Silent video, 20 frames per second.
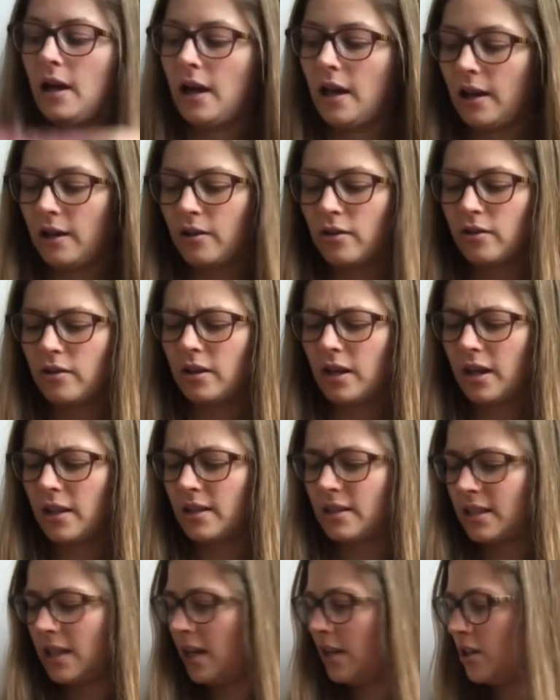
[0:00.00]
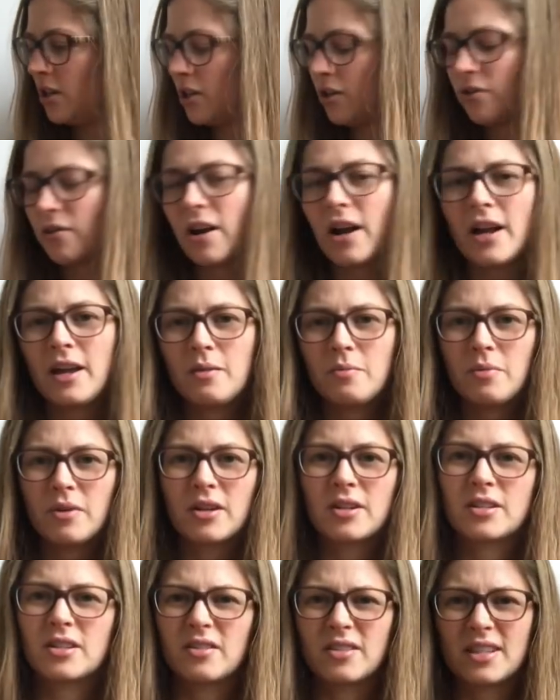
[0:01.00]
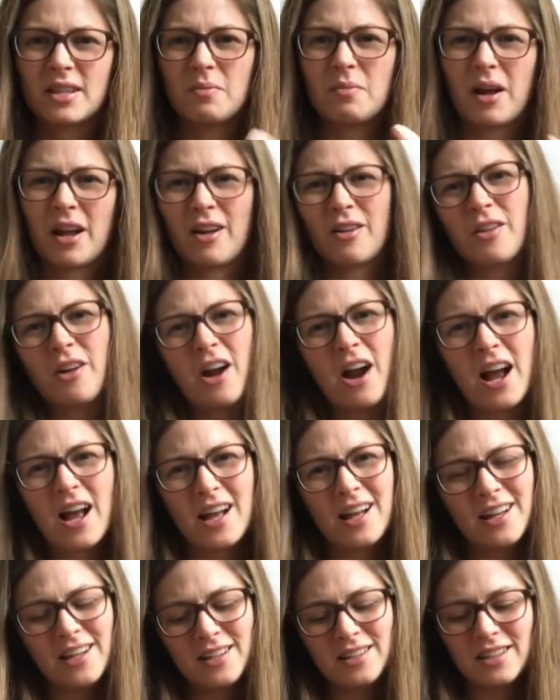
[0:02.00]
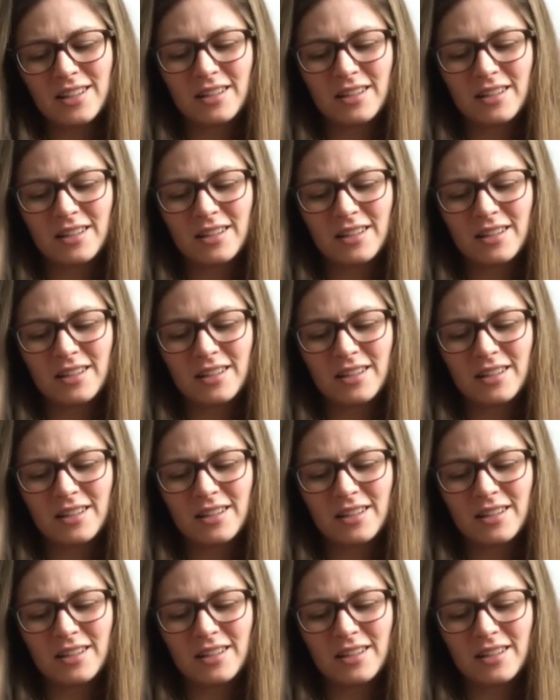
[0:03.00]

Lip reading: And I couldn't get the tension right because it was in my other hand.